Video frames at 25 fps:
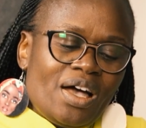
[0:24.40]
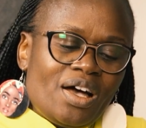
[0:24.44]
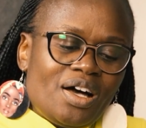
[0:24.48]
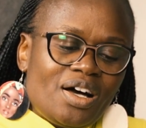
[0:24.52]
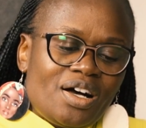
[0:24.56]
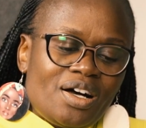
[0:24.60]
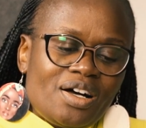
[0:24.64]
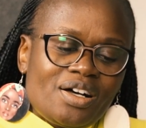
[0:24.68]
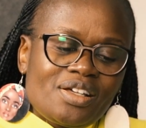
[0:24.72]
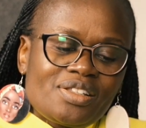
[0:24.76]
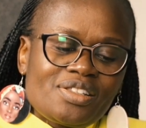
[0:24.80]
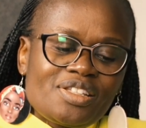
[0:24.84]

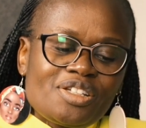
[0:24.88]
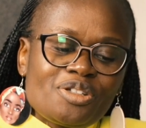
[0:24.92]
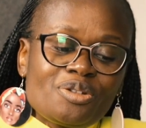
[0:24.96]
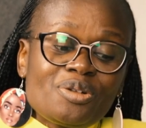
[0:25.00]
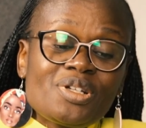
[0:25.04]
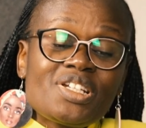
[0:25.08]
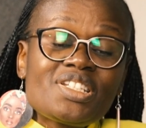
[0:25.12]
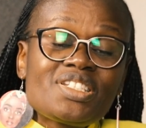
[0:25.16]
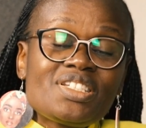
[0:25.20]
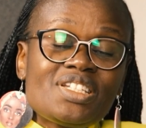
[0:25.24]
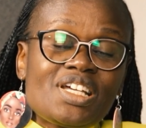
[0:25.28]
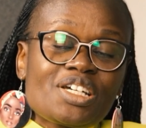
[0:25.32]
The
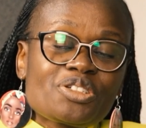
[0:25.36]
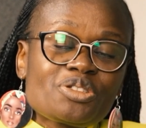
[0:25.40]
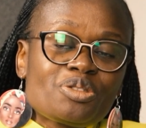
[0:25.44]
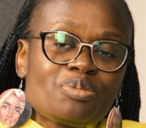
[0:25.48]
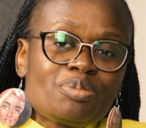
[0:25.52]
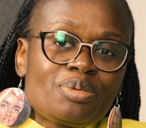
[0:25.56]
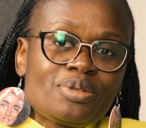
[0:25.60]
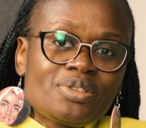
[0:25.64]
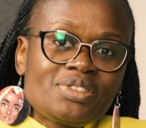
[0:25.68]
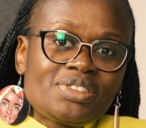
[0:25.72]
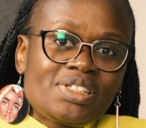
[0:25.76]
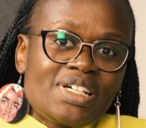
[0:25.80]
Knowledge in Action
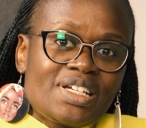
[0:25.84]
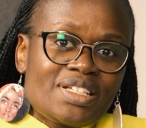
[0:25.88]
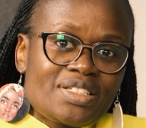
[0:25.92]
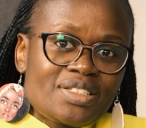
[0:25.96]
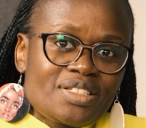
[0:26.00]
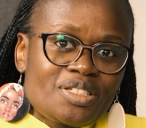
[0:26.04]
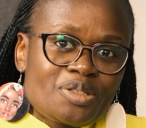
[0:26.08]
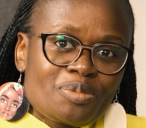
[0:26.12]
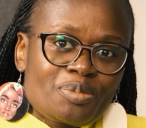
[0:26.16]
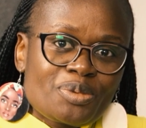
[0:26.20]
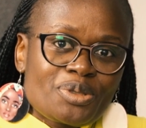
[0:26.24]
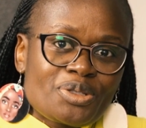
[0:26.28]

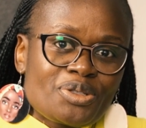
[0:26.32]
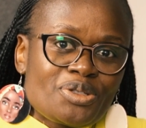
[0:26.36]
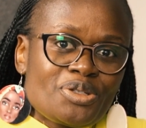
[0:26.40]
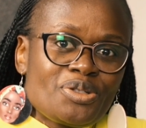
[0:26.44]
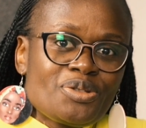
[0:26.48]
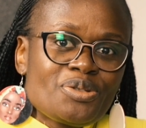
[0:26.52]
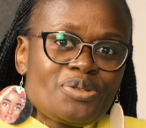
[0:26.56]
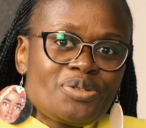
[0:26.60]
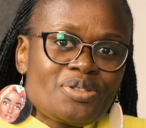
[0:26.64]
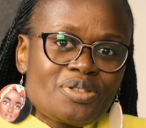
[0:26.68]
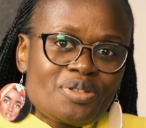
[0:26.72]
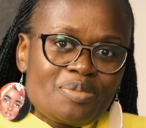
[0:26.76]
podcast is
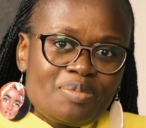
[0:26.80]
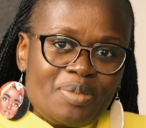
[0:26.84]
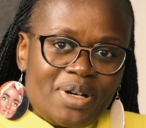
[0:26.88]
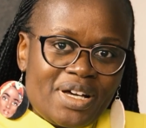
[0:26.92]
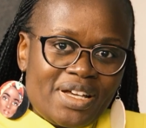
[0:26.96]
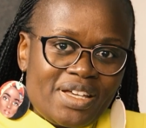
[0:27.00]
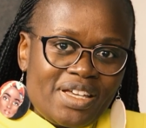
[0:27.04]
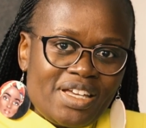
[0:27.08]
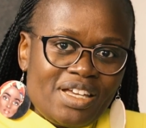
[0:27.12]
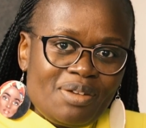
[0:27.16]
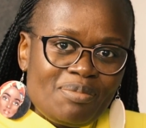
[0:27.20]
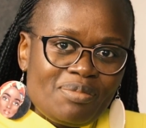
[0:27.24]
produced
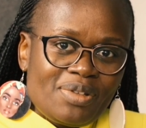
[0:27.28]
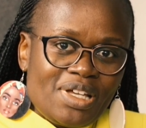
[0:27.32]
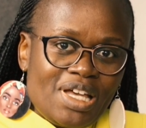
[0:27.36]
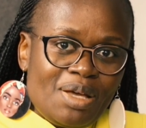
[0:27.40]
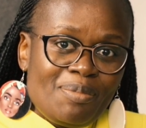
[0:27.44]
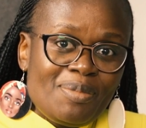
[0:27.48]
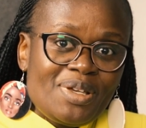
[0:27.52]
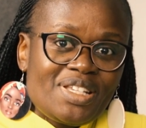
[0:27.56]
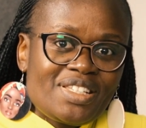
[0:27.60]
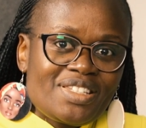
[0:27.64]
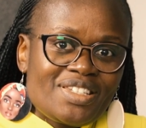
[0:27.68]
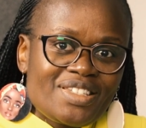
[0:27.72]
by
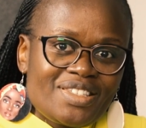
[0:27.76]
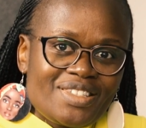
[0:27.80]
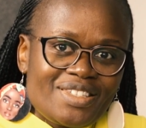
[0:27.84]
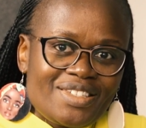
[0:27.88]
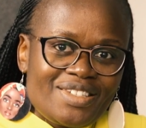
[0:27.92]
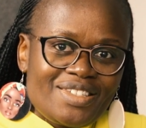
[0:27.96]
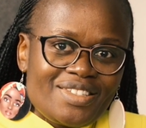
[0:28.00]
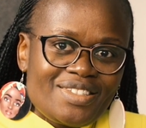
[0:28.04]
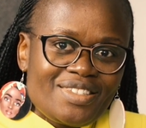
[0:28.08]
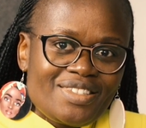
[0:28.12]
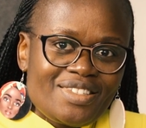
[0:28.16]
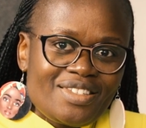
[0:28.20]

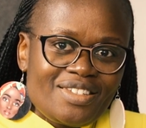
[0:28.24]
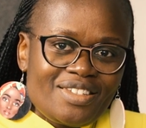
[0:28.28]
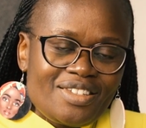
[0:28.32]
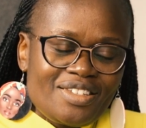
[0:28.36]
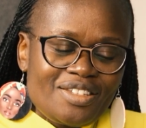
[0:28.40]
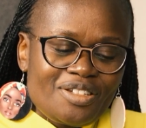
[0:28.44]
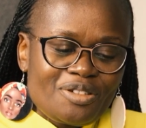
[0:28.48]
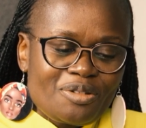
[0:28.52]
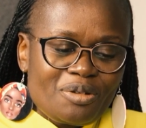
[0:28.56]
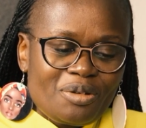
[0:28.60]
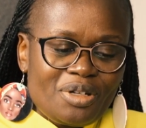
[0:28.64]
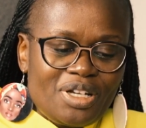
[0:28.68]
TCDC
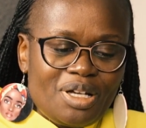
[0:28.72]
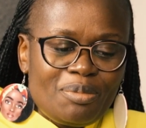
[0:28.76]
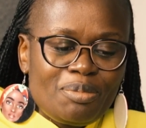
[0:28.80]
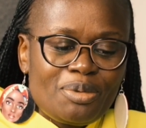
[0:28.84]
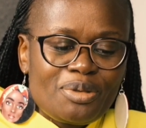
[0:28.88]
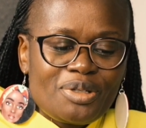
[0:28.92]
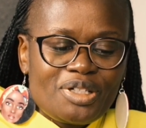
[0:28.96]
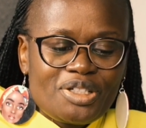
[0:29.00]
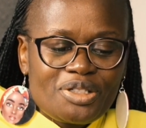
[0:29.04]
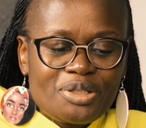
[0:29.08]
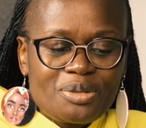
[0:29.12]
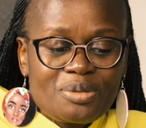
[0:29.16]
in
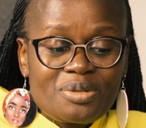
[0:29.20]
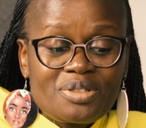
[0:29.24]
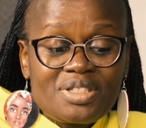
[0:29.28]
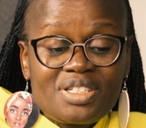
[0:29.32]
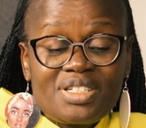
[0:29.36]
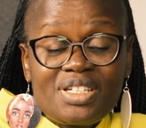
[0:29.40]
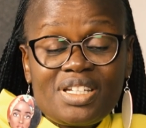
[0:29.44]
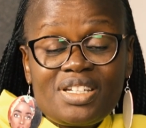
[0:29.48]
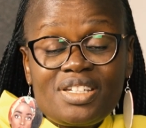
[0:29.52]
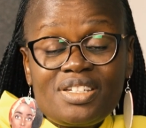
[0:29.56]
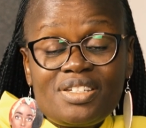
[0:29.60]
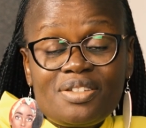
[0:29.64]
collaboration with the
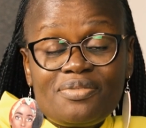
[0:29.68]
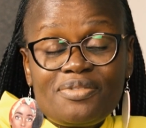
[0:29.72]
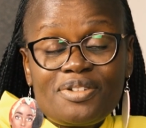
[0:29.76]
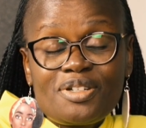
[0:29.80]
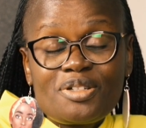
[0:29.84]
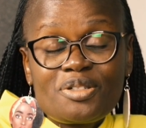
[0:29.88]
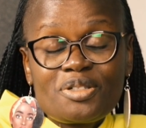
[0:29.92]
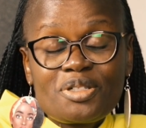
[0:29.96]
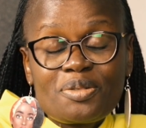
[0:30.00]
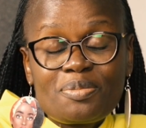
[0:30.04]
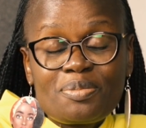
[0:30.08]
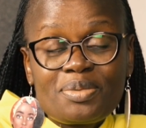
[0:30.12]
Danida
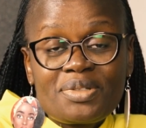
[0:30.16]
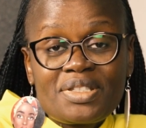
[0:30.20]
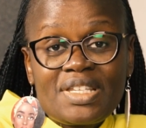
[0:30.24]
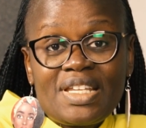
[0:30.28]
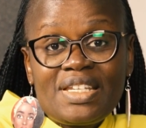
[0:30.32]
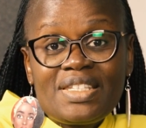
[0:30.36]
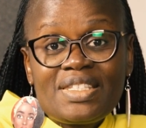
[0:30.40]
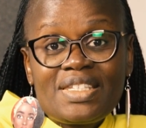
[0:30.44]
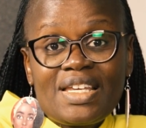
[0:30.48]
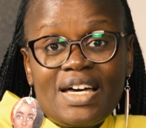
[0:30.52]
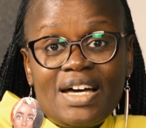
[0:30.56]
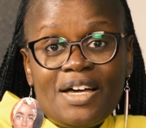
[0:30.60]
Fellowship
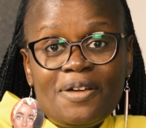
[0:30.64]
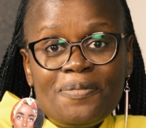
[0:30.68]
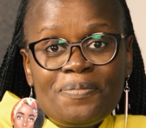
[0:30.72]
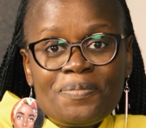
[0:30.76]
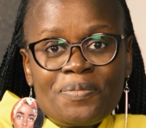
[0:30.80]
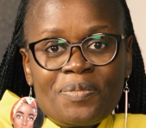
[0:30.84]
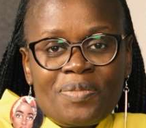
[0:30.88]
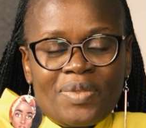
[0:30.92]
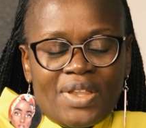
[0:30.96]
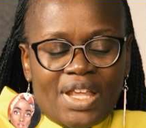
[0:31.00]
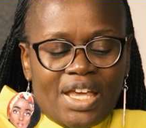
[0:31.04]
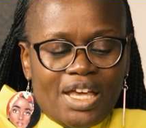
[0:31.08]
Center,
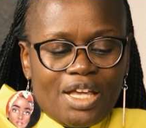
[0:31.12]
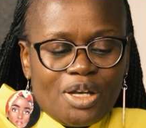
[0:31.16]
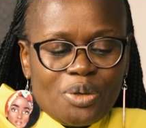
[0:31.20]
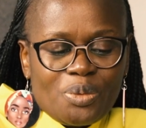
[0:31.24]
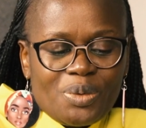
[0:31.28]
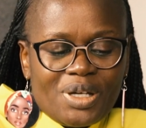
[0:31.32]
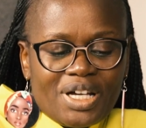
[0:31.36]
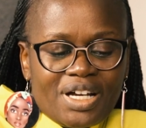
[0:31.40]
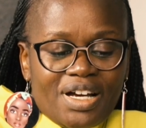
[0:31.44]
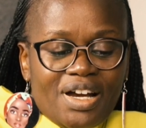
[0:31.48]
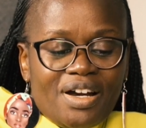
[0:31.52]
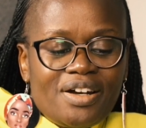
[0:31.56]
and
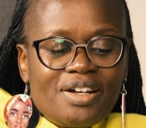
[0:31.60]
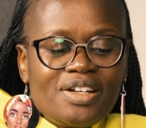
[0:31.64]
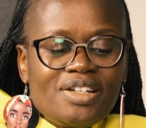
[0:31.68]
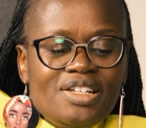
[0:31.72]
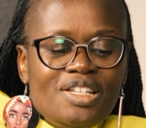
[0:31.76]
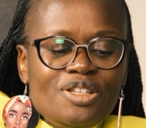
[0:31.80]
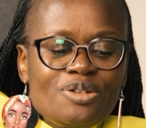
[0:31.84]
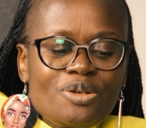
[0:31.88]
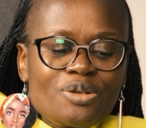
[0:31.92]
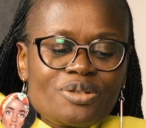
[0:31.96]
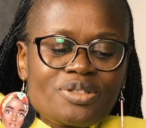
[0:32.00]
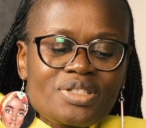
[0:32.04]
we are
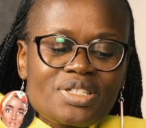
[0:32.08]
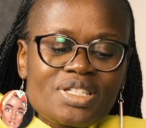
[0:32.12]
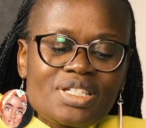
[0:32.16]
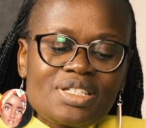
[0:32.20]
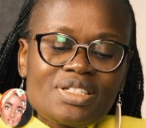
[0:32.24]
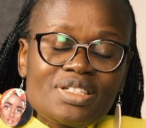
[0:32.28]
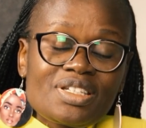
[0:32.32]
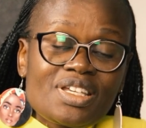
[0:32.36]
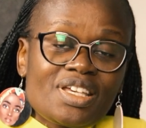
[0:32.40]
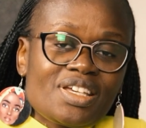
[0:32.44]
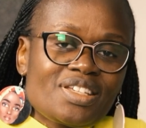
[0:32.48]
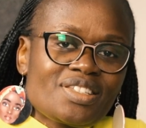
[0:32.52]
currently
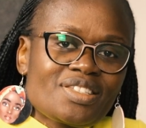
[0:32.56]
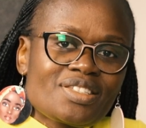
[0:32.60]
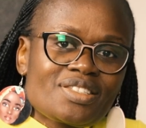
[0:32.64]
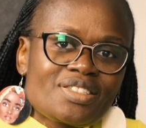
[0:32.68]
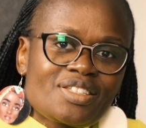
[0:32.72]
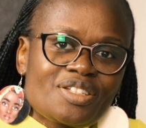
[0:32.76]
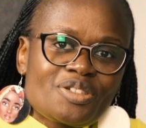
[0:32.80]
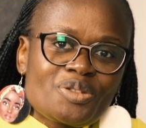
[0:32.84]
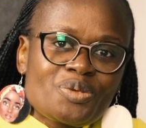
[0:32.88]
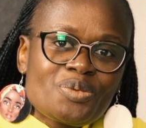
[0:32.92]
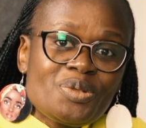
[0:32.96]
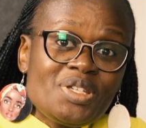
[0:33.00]
hosting guests
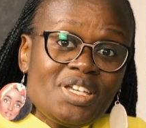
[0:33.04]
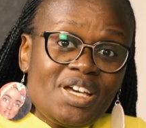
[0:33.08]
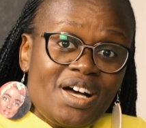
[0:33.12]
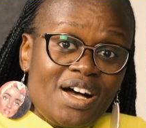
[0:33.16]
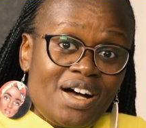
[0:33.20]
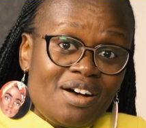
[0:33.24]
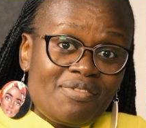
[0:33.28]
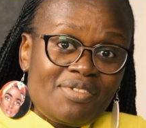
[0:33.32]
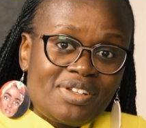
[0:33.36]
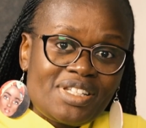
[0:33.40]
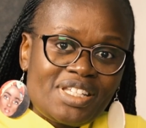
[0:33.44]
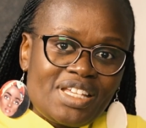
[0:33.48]
that we
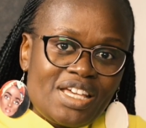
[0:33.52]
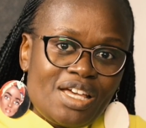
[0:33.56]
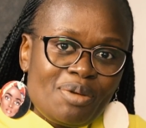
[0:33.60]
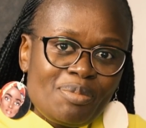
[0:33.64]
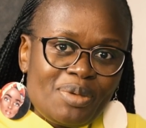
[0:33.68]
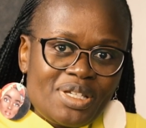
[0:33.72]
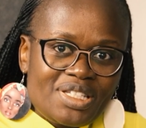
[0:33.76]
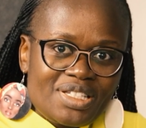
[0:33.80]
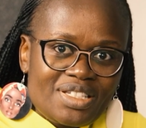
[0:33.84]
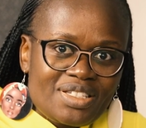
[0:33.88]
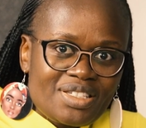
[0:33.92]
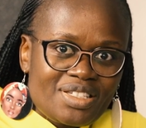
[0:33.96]
have at the
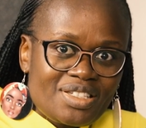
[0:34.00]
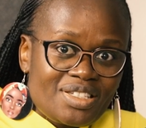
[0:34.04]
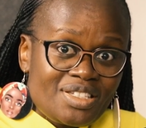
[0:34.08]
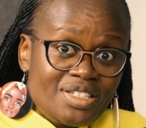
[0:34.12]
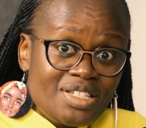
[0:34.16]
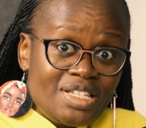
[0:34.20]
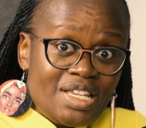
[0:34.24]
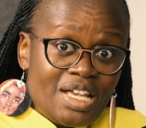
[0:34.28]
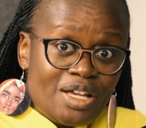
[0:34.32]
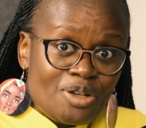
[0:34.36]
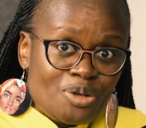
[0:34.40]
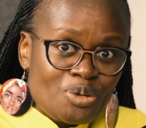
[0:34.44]

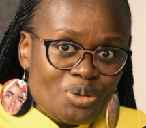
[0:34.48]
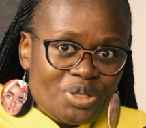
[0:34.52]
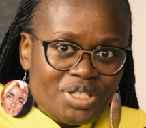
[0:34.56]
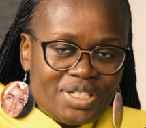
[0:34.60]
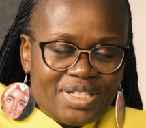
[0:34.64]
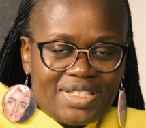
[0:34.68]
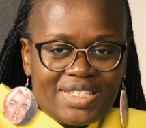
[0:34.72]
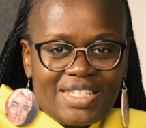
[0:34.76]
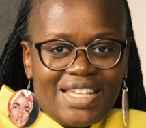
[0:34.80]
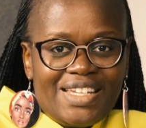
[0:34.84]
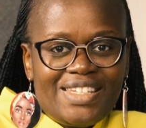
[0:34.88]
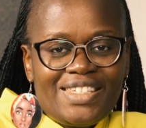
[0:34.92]
TCDC Arusha
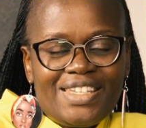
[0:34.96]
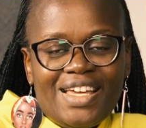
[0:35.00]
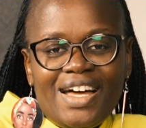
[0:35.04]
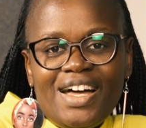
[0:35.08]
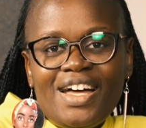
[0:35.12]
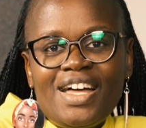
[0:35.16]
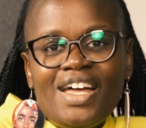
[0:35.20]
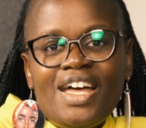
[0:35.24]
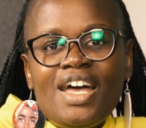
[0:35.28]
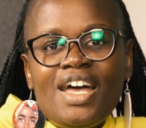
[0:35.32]
Center